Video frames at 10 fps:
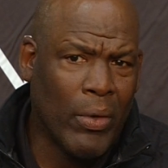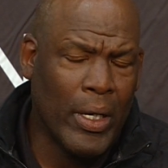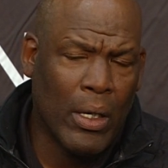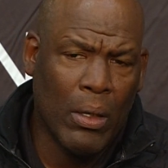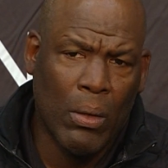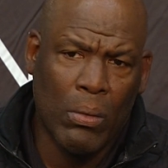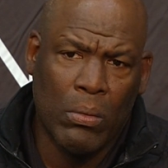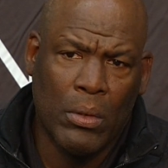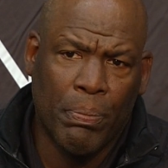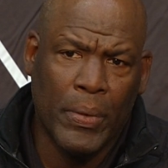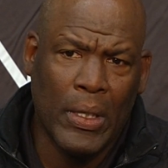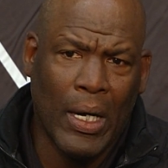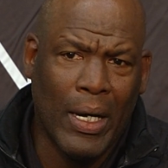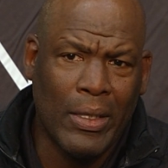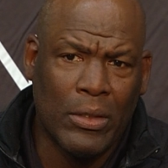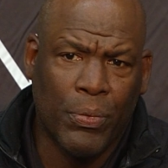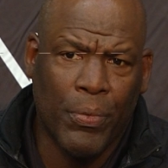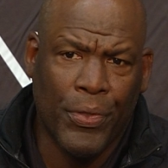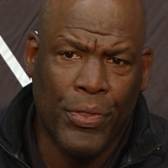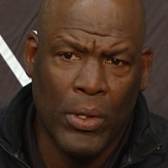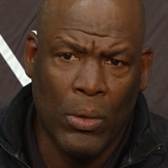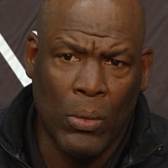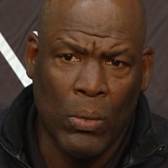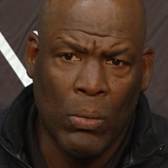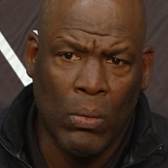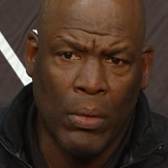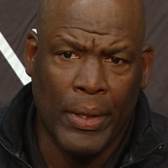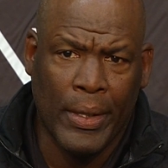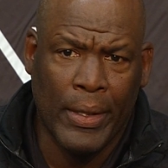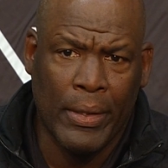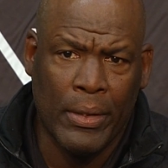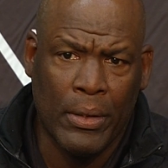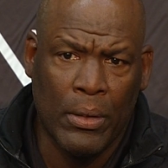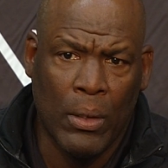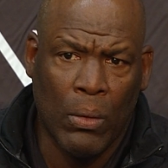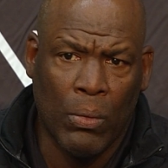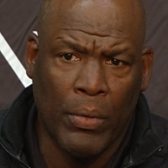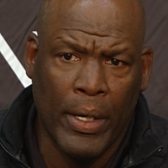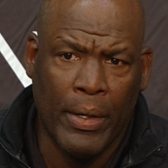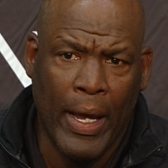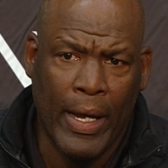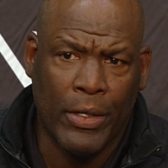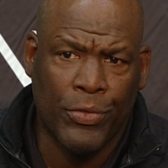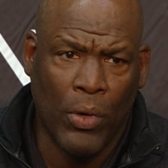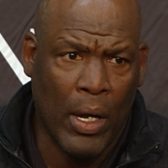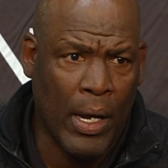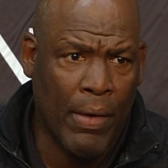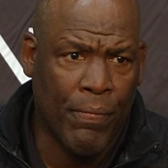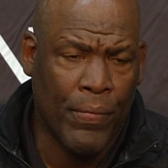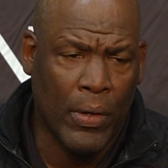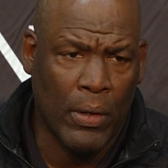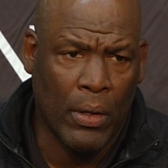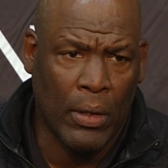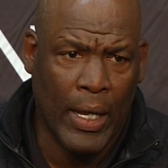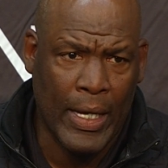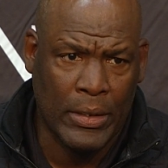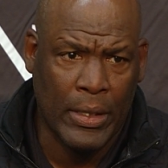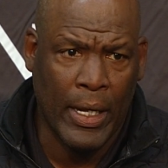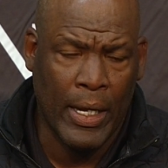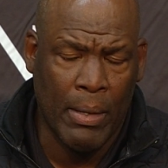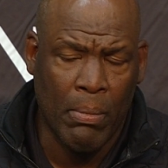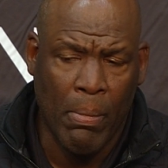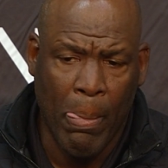Well, to be honest with you, you know, they had a drive a last game.